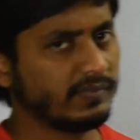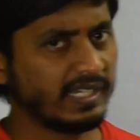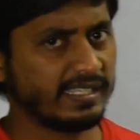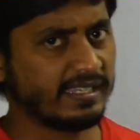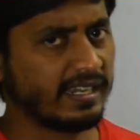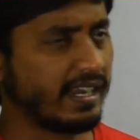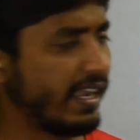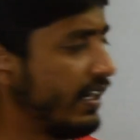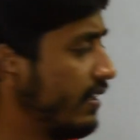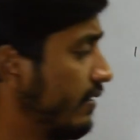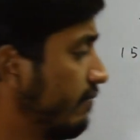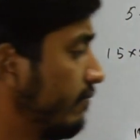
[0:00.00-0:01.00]
Is it
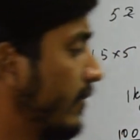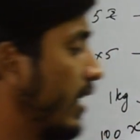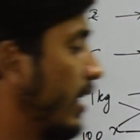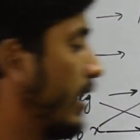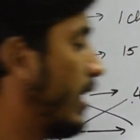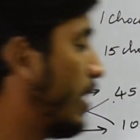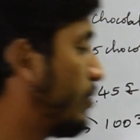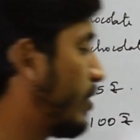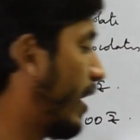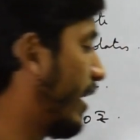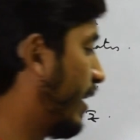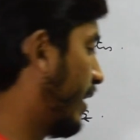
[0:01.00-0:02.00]
right? Now
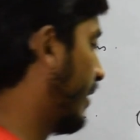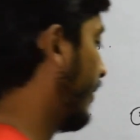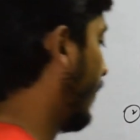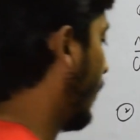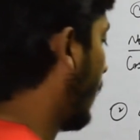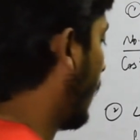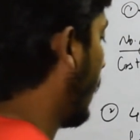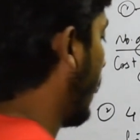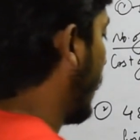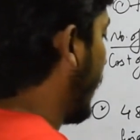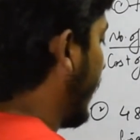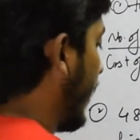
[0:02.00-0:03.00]
check,
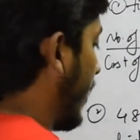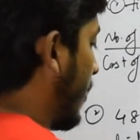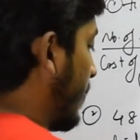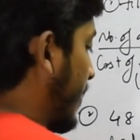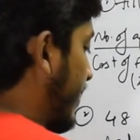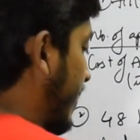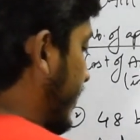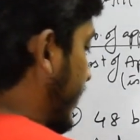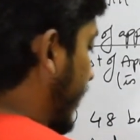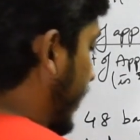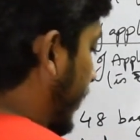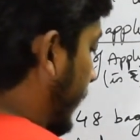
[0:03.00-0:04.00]
how much is
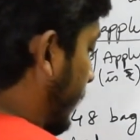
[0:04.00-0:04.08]
it?